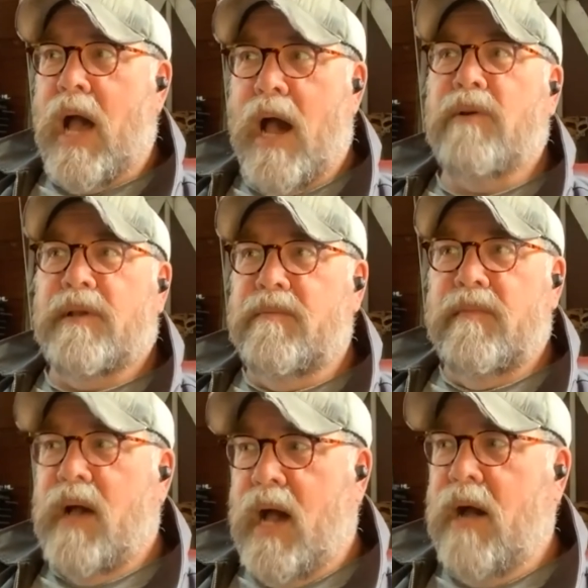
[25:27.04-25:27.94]
how
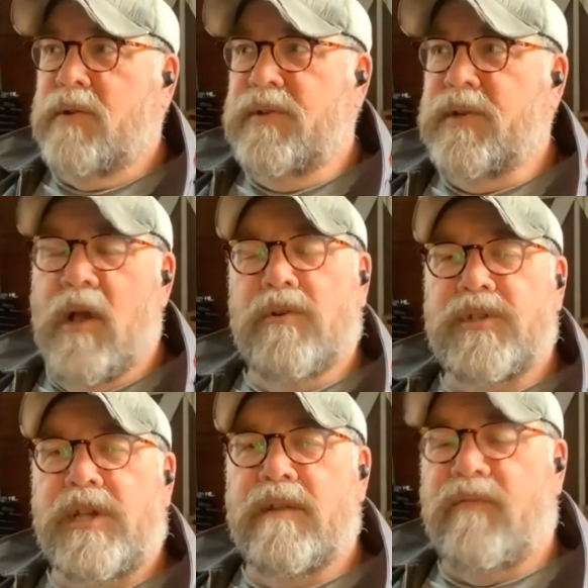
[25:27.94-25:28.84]
to
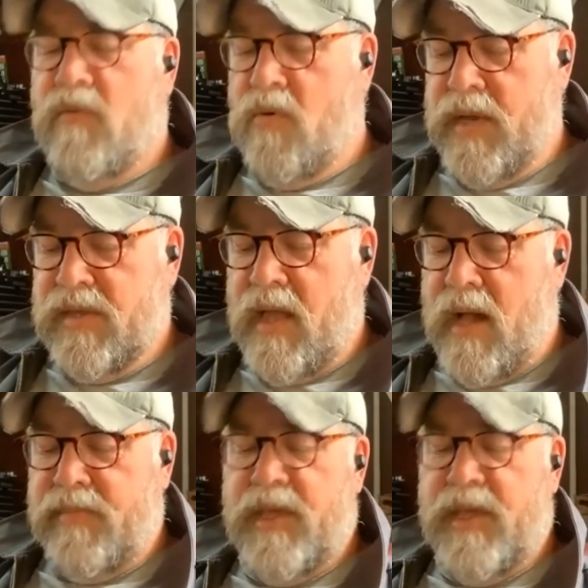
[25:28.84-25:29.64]
negotiate a four-way stop.